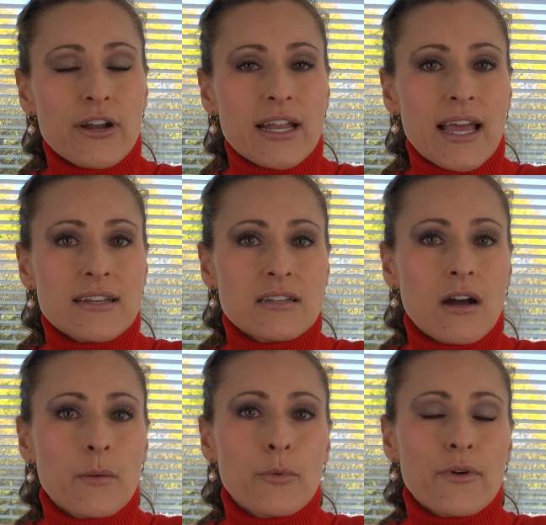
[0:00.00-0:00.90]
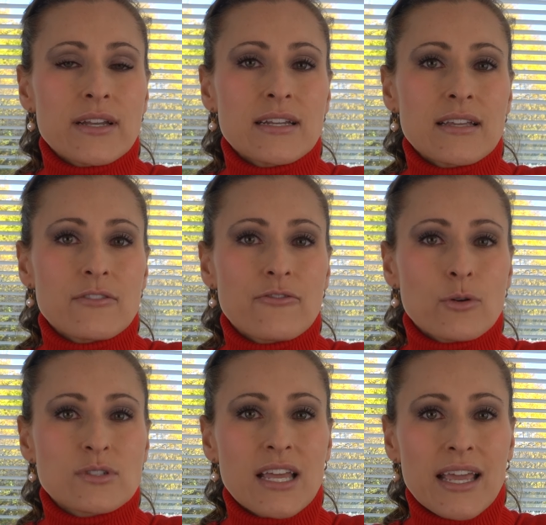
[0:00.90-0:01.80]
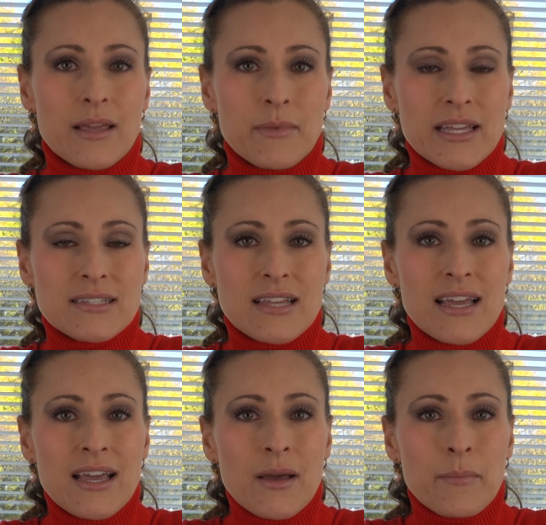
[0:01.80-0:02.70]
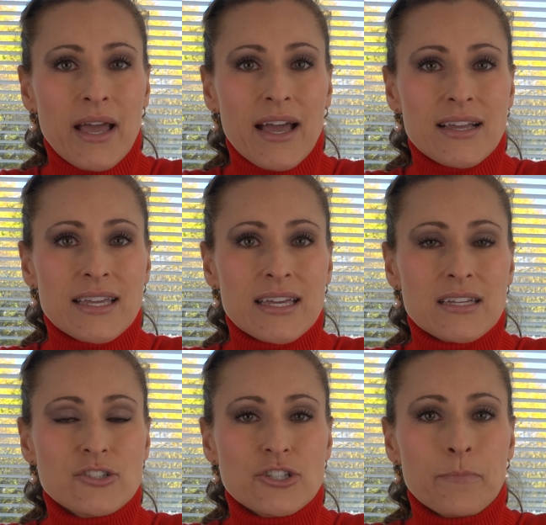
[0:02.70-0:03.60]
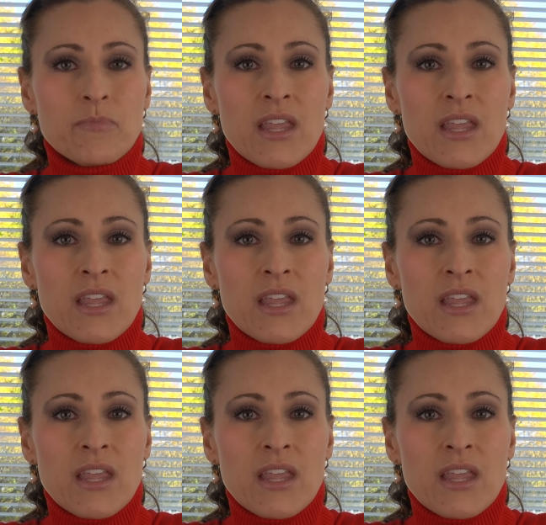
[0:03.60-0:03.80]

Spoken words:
it had an upgraded infotainment package.